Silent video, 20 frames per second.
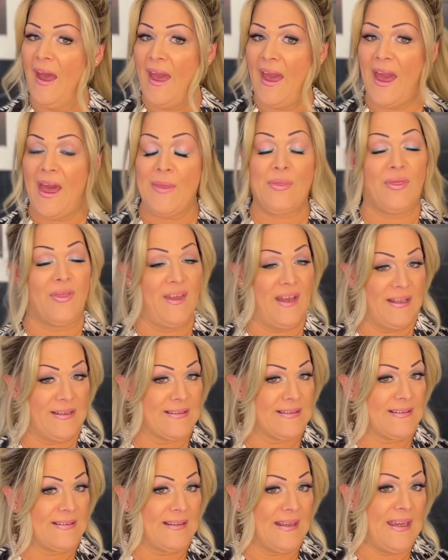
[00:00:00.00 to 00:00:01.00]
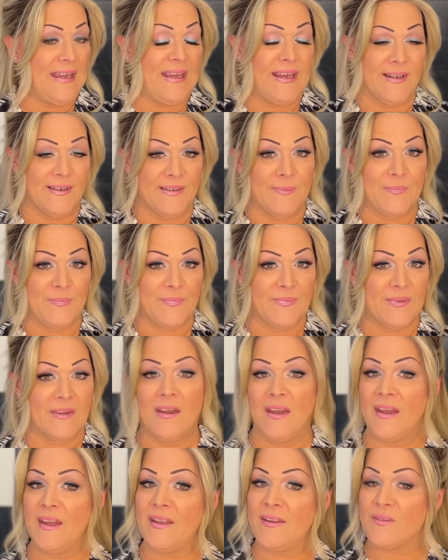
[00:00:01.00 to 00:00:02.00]
And that's it.
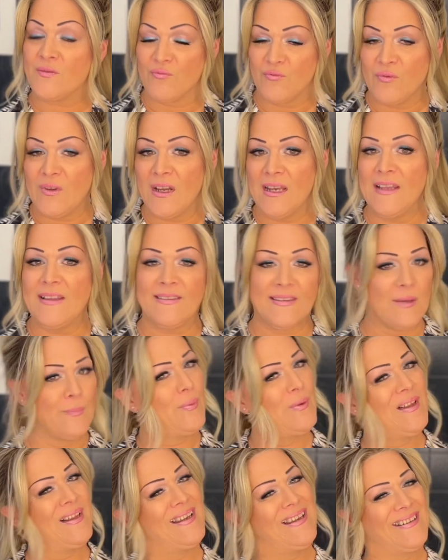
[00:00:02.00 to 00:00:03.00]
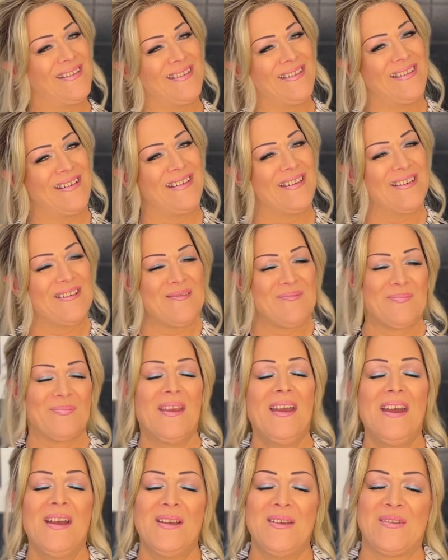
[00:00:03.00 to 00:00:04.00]
It's really simple, isn't it?
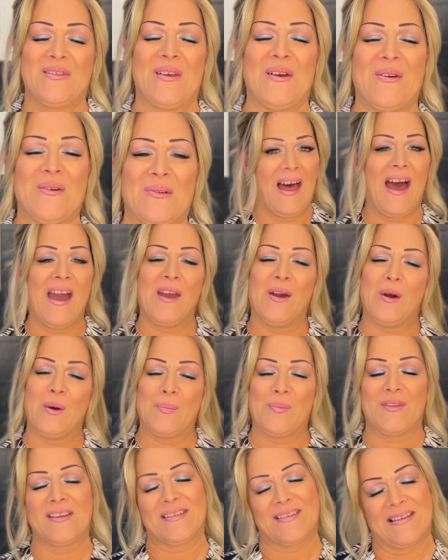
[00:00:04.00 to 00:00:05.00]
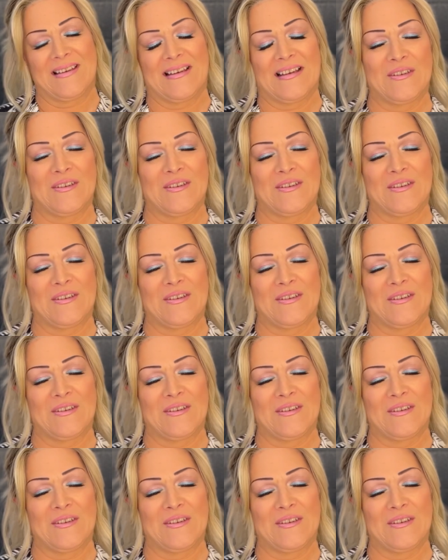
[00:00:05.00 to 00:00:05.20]
So I hope this little